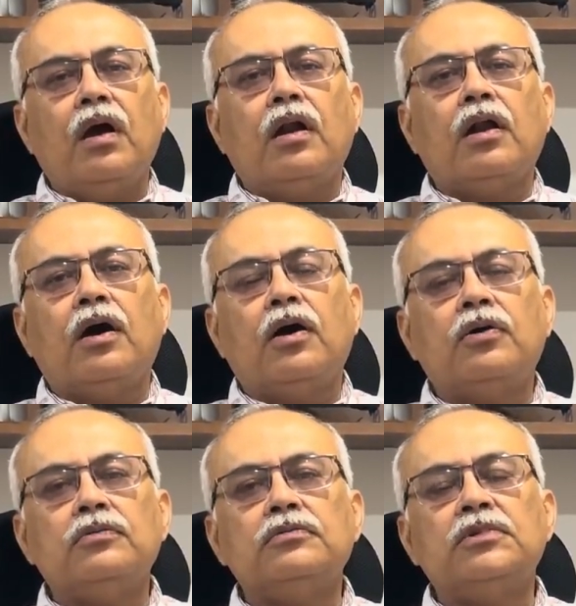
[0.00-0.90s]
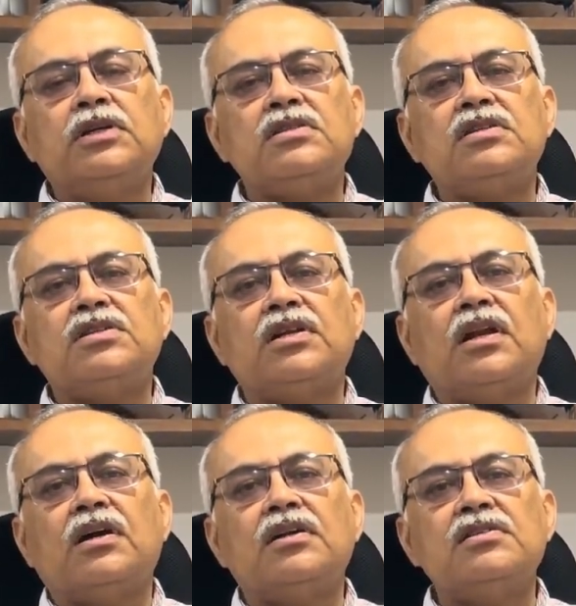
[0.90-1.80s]
Now, interstitial
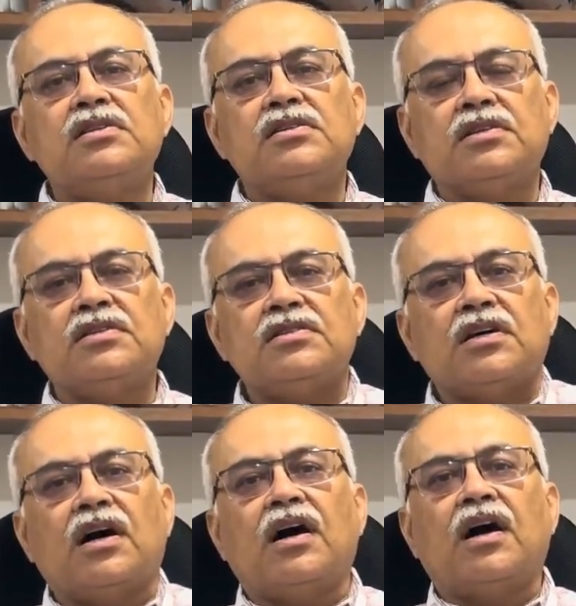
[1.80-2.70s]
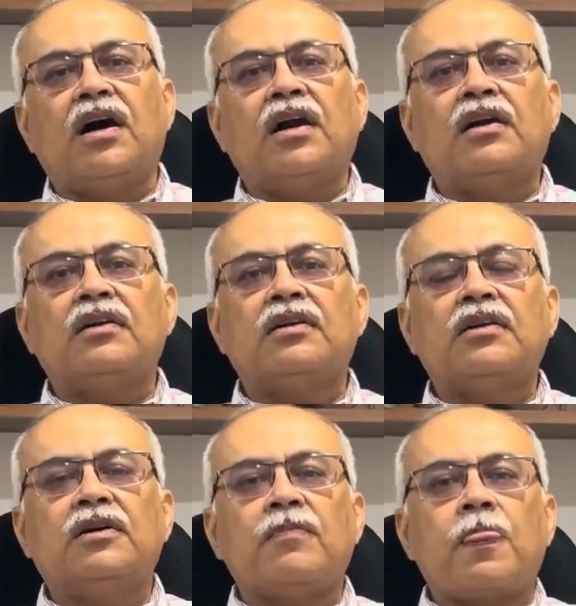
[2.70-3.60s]
lung diseases are
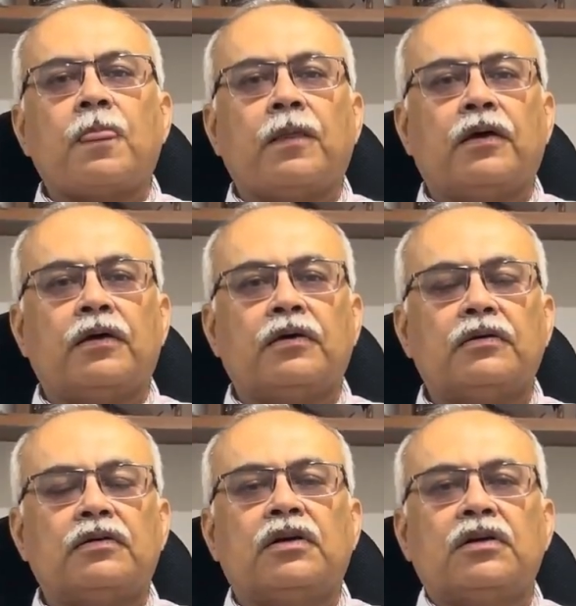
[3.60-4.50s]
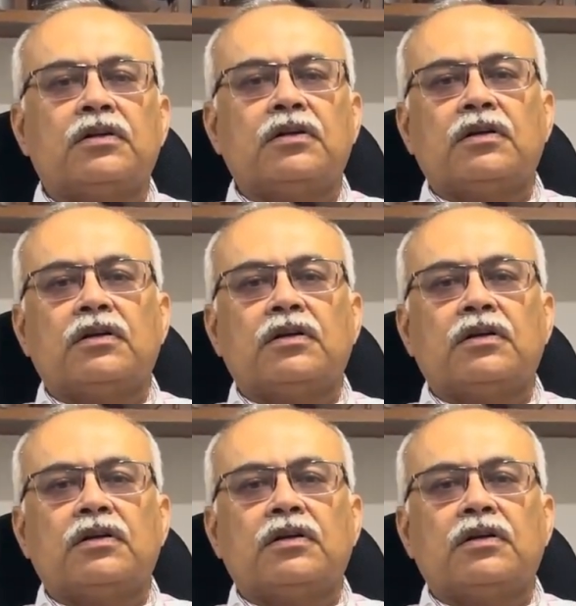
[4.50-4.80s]
an